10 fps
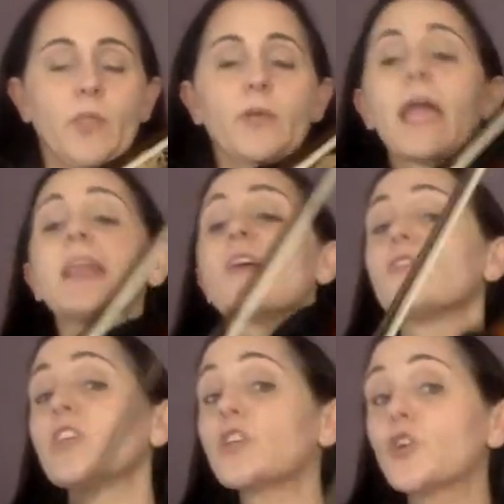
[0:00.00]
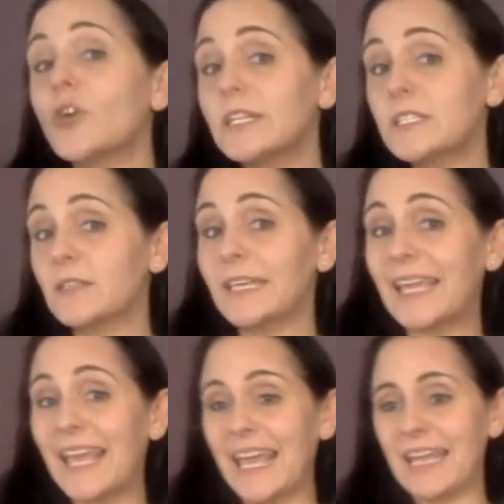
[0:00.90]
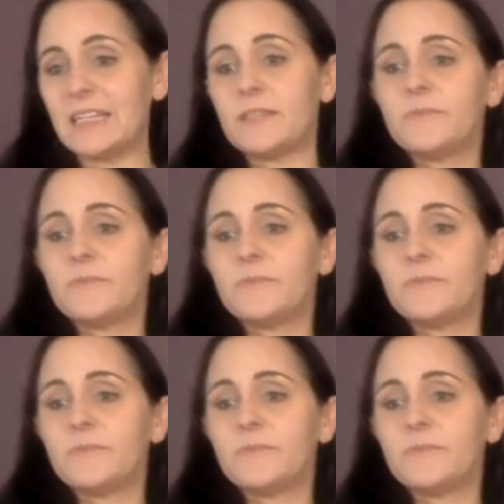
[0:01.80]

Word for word: Okay, now if you did good until the end,